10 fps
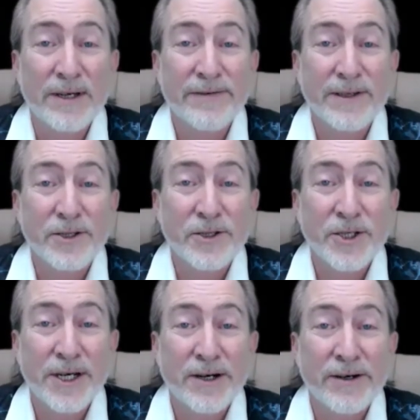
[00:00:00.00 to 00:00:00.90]
enough to
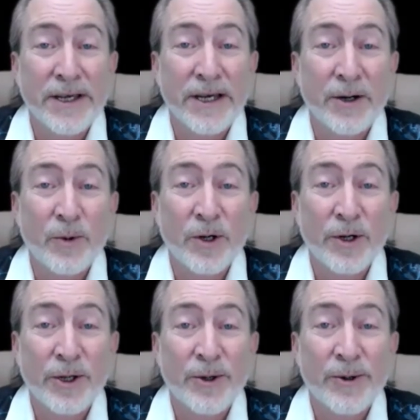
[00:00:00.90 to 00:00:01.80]
share now,
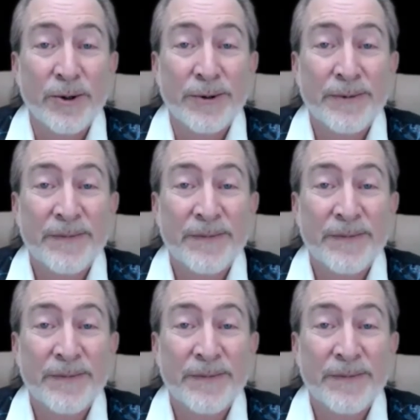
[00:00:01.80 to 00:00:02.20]
were you?